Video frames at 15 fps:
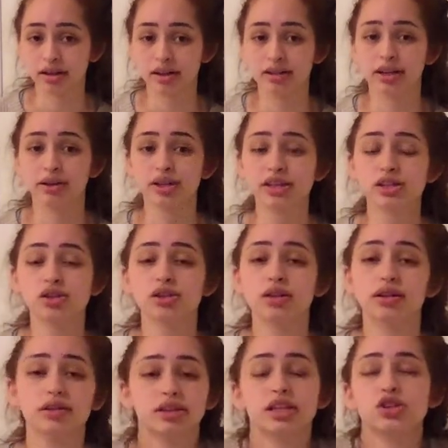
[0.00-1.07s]
Now this
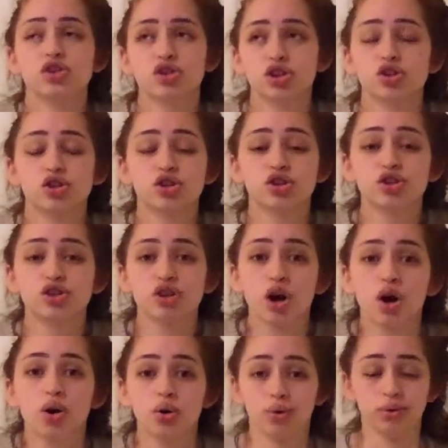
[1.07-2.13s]
just
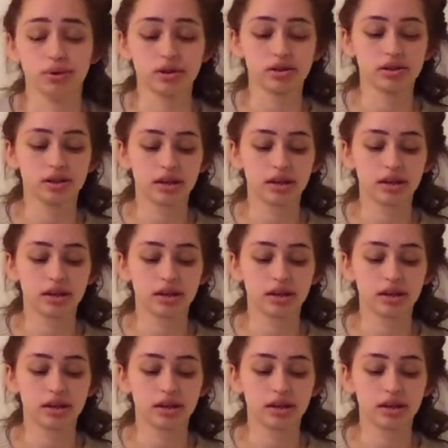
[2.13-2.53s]
shows